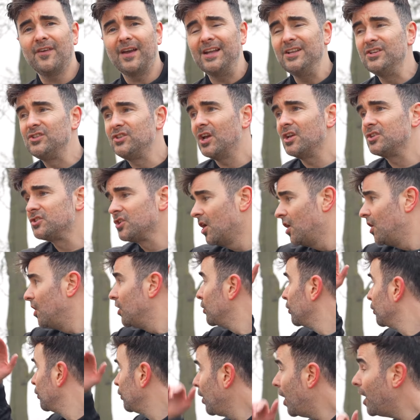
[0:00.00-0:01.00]
inches
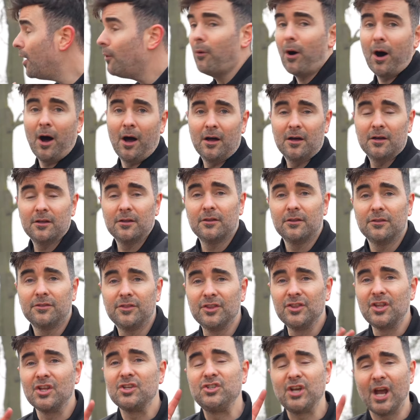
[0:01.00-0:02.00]
lower
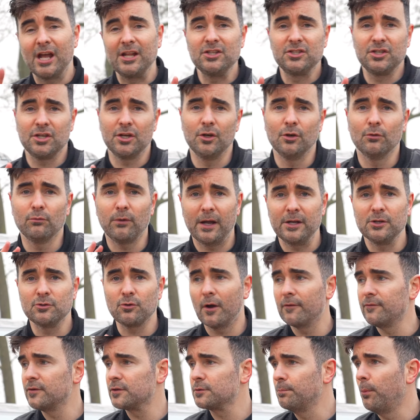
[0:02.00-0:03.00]
than the Gen 2 Range
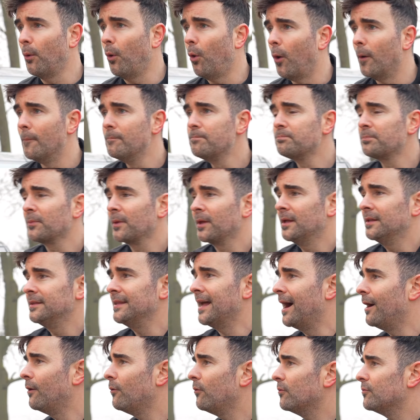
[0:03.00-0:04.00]
Rover Sport.
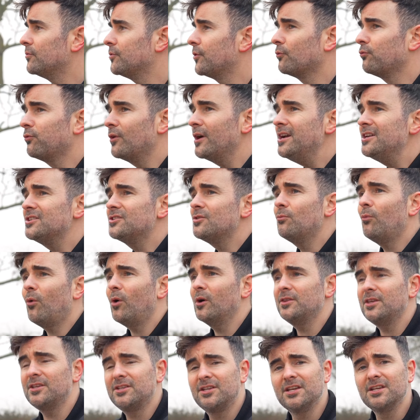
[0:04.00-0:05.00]
Now, the reason why
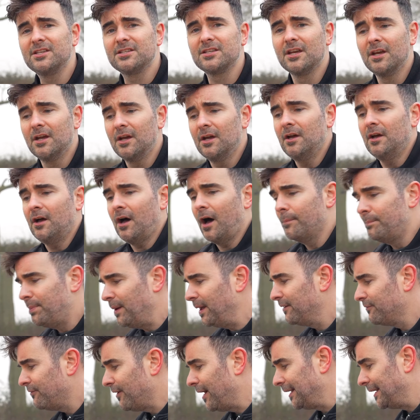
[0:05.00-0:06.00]
this is a
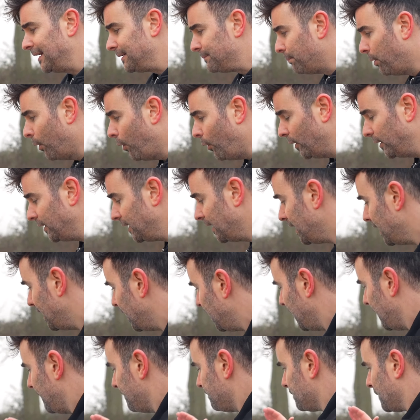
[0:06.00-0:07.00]
big valid point
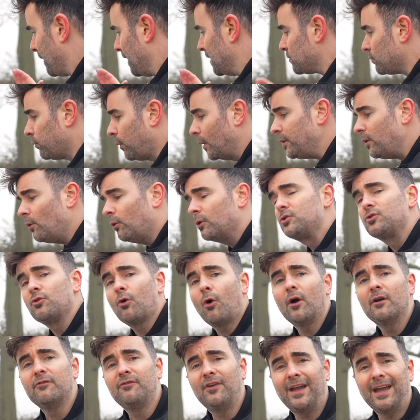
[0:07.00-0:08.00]
is when you are
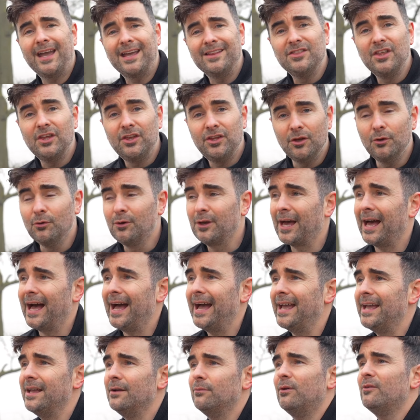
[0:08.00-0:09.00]
driving in the
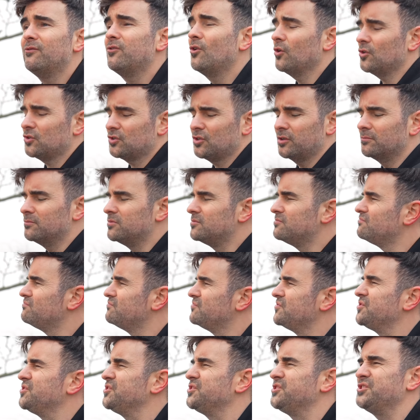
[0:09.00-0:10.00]
UK, we've got some
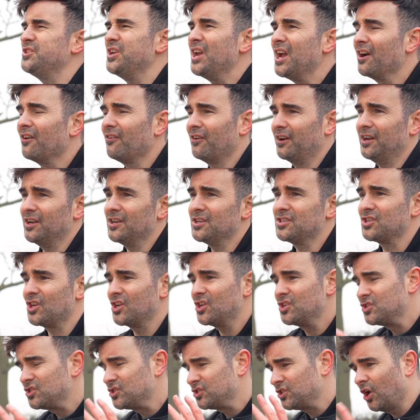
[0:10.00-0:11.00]
serious
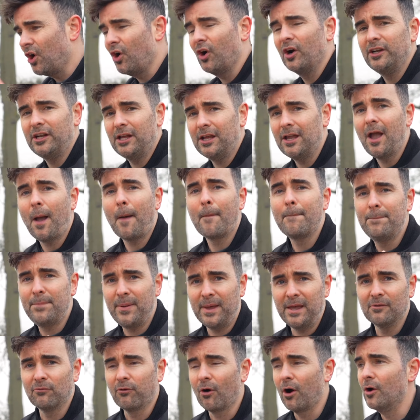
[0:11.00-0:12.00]
tiny
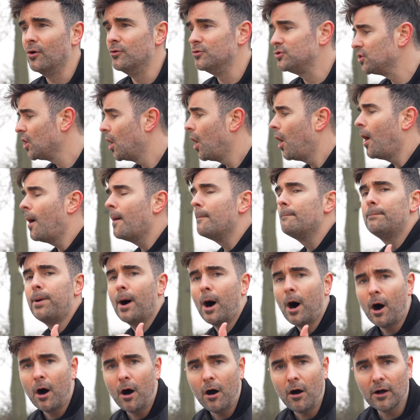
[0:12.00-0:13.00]
B roads.
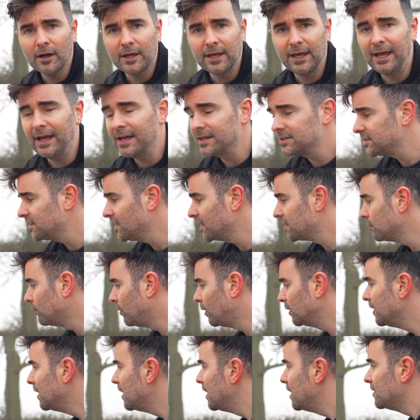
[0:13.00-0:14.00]
Parking is another
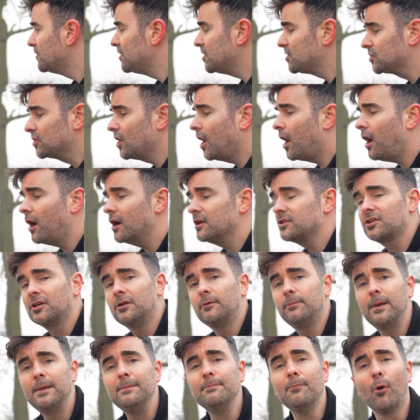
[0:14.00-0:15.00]
one. This car is going
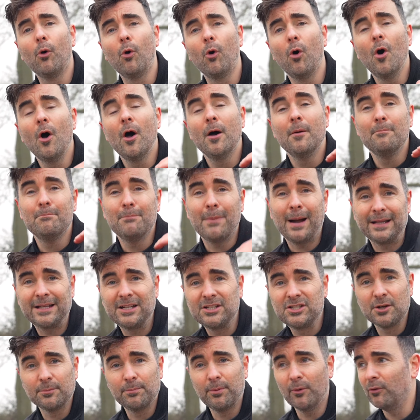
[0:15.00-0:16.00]
to be more
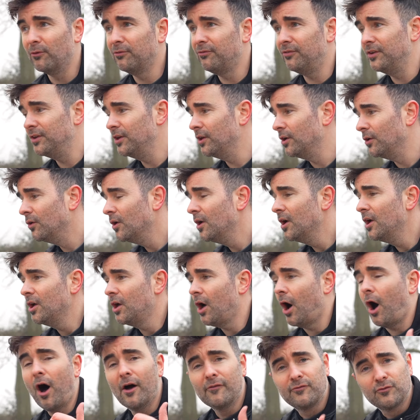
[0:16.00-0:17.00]
manageable for you.
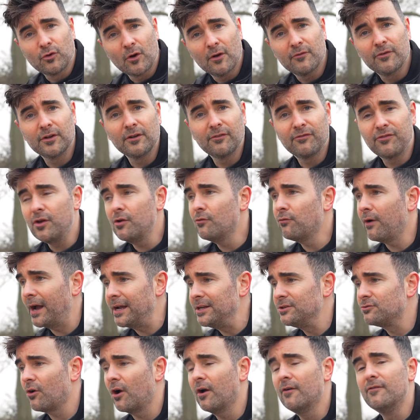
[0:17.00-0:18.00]
I've driven a few
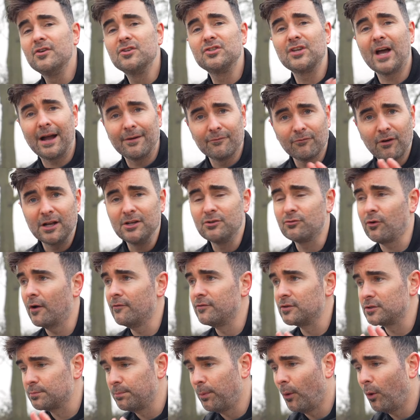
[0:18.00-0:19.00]
Range Rovers and Range
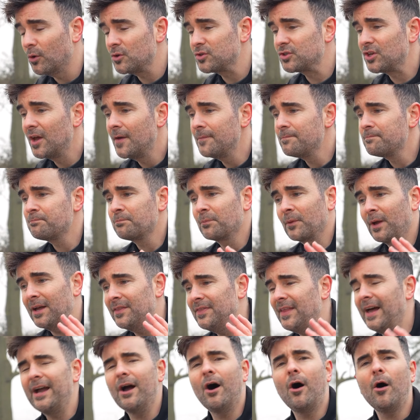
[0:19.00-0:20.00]
Rover Sports,
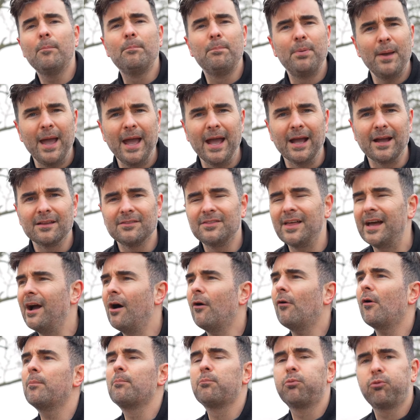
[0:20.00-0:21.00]
and they are big. They
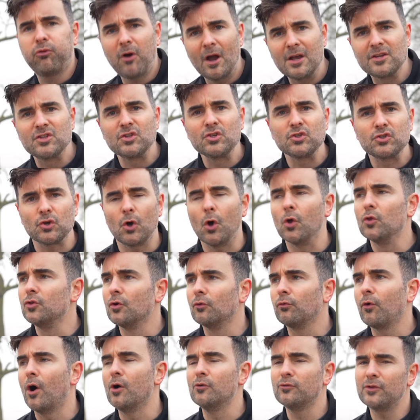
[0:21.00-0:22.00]
are a presence on the
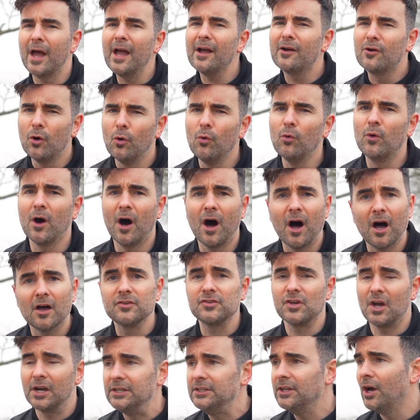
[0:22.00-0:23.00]
road. They're cool cars,
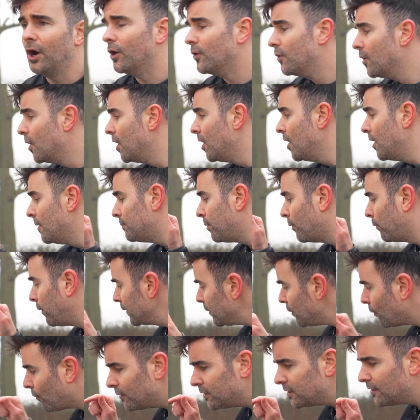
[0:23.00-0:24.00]
I know. But when
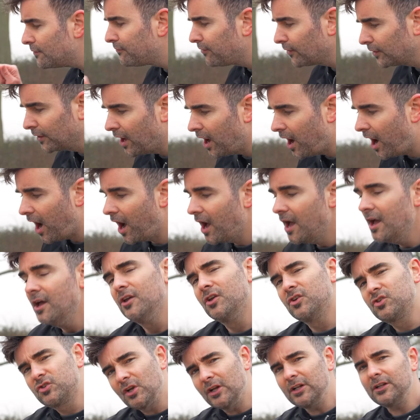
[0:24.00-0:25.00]
you're in the Velar,
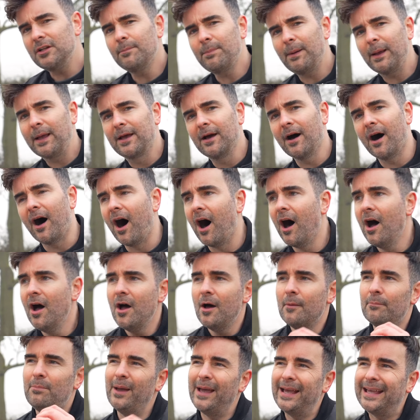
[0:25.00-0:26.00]
you're still in a big car,
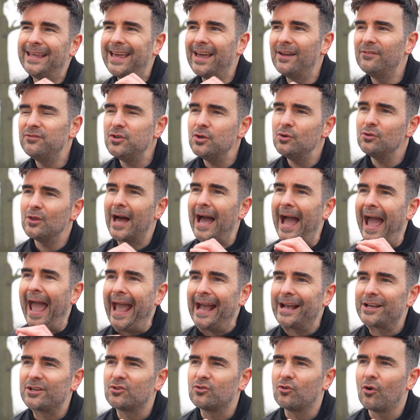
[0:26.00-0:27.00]
but it gives you that
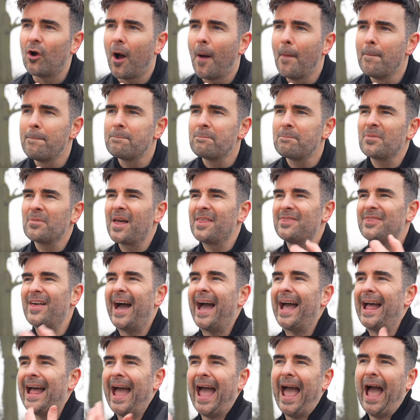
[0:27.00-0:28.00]
extra,
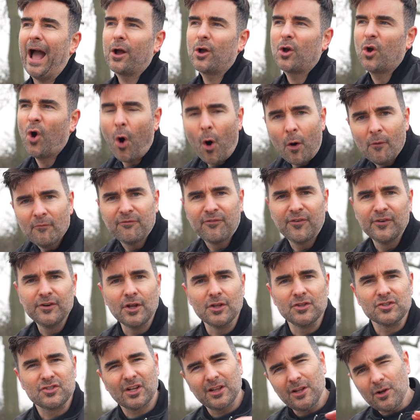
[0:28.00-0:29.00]
that
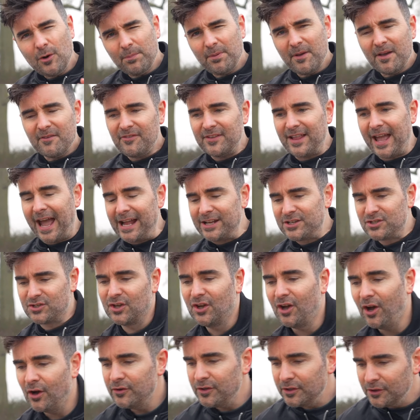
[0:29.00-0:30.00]
confidence, a little bit of an edge to
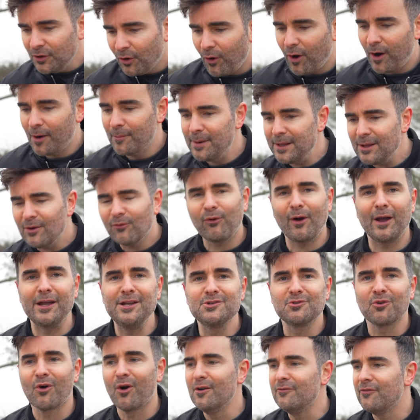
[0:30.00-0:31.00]
go, you know, I'm in a
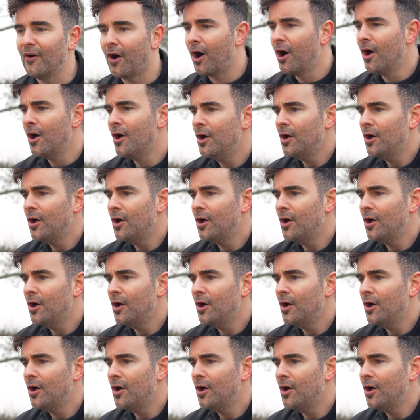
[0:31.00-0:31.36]
Range Rover,